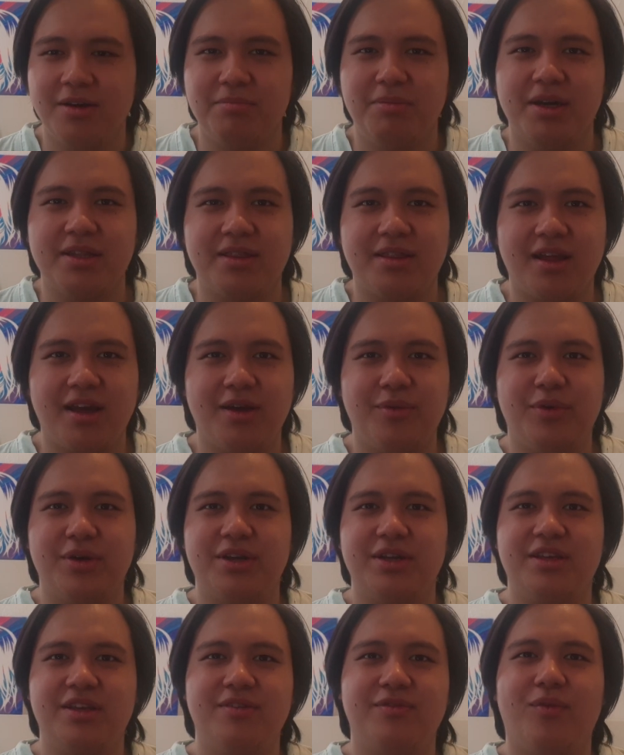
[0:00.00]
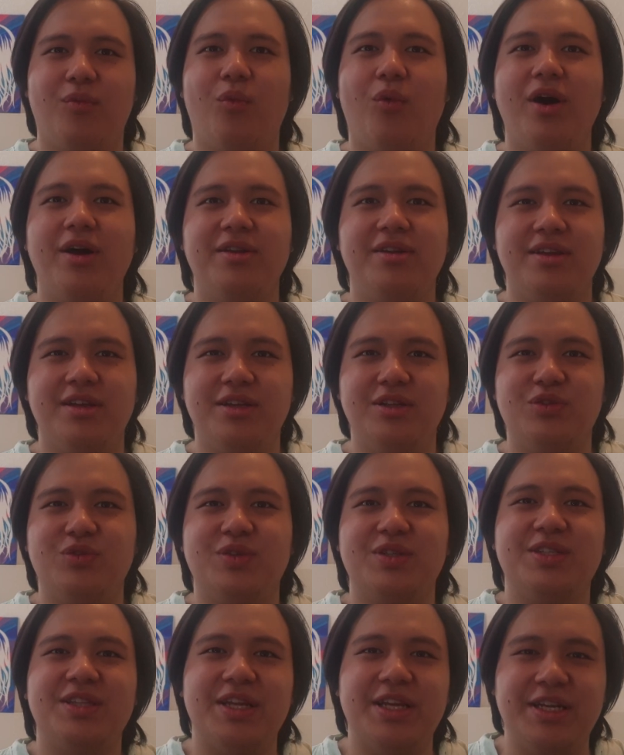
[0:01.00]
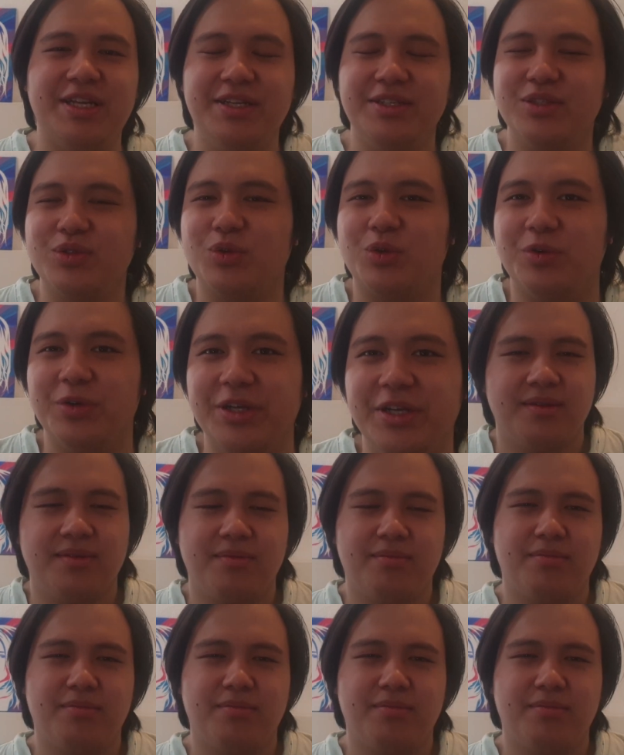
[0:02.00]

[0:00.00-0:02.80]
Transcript: But I want to give one interesting story.